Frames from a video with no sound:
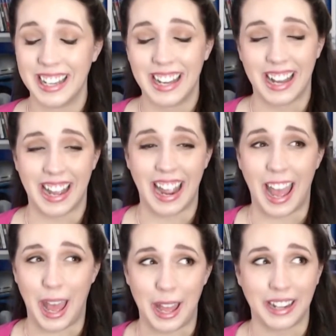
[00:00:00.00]
I
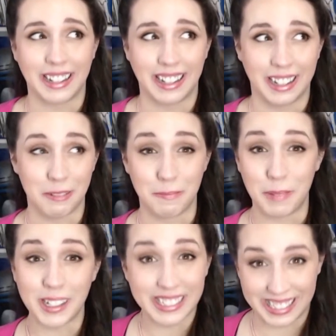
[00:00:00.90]
had an
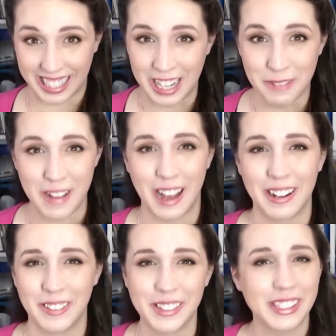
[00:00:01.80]
embarrassing amount
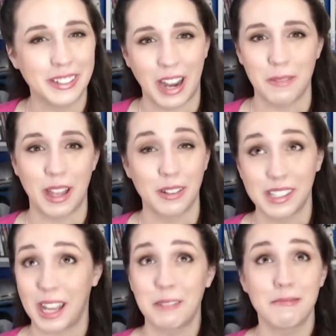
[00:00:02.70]
of scrap that I was
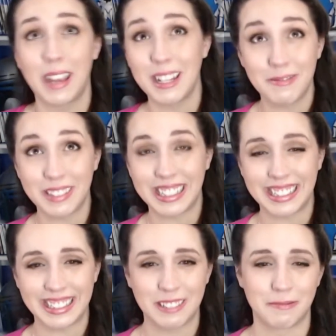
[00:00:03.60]
like, maybe,
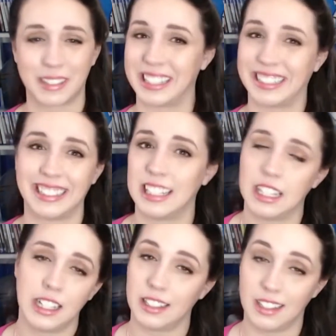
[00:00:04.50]
but
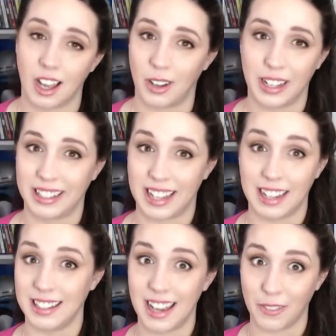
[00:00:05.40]
no, I
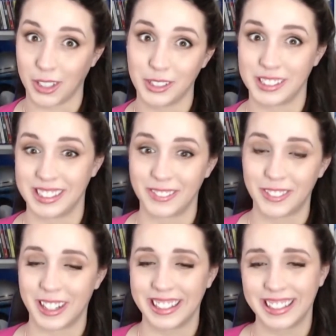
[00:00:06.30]
never used it for
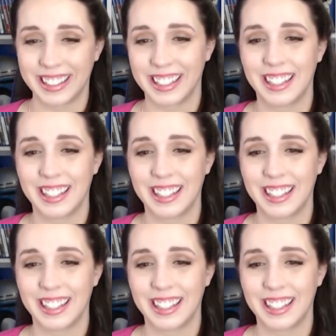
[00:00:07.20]
anything.